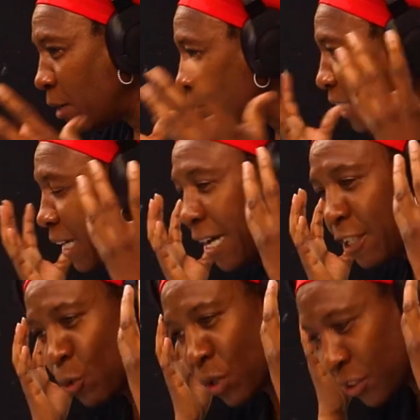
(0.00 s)
I was like,
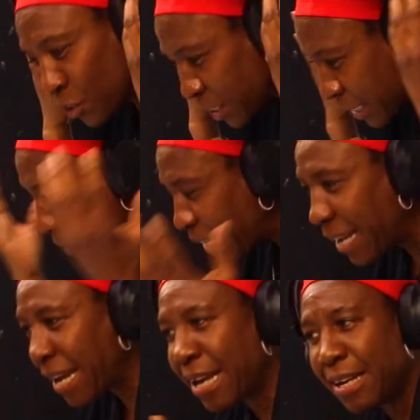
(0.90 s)
I don't want it to sound
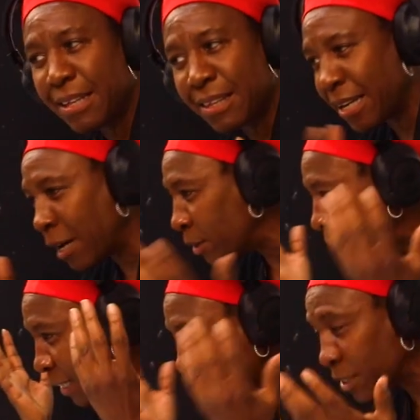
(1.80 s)
like anything
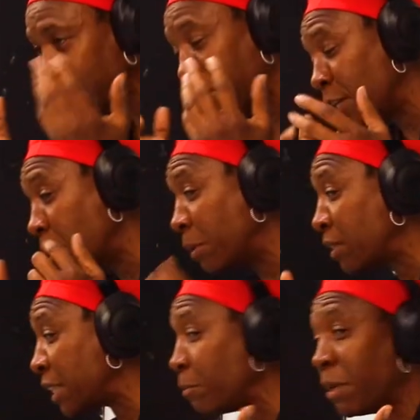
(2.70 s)
out there. I, was, I
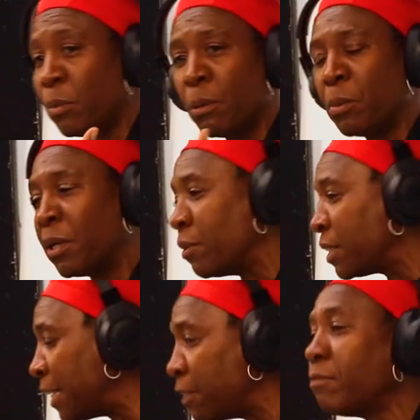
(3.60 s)
remember I was telling my brother, but I was